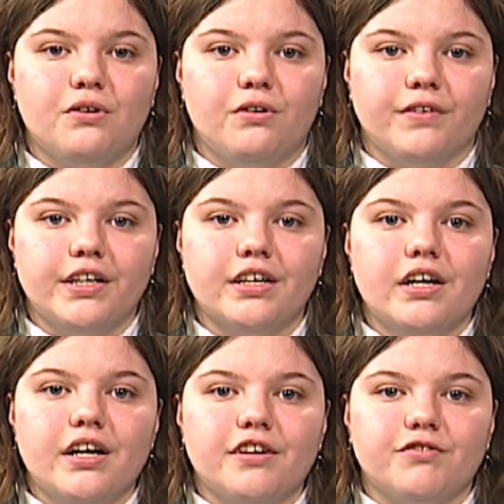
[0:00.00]
Ulrich
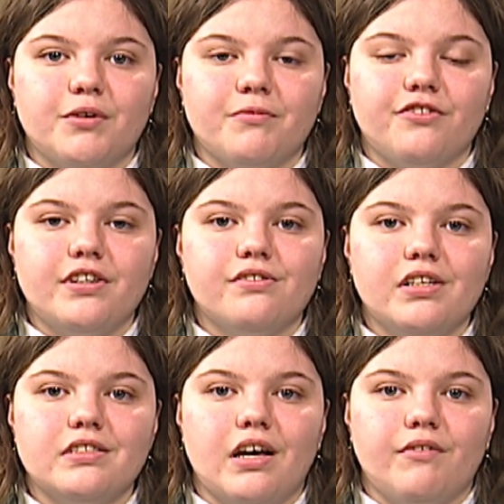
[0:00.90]
in room
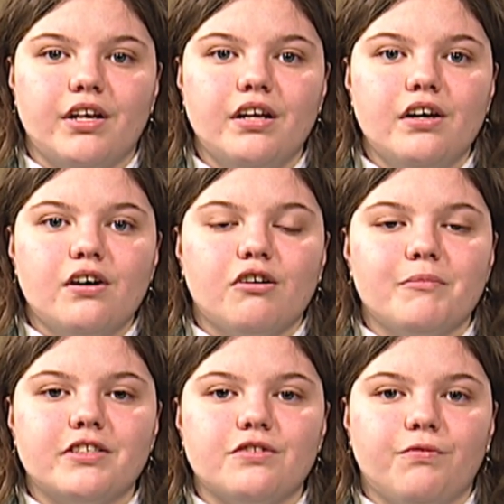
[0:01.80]
327 or
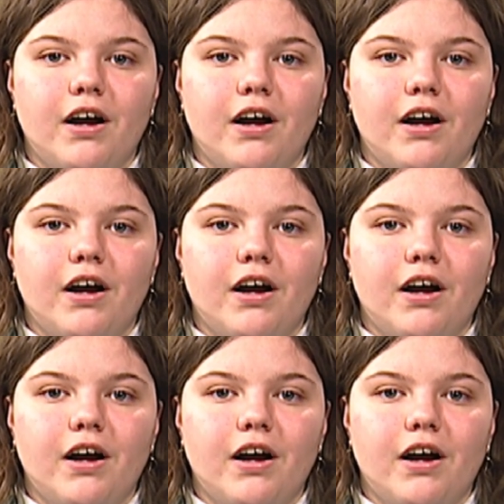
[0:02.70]
Mrs.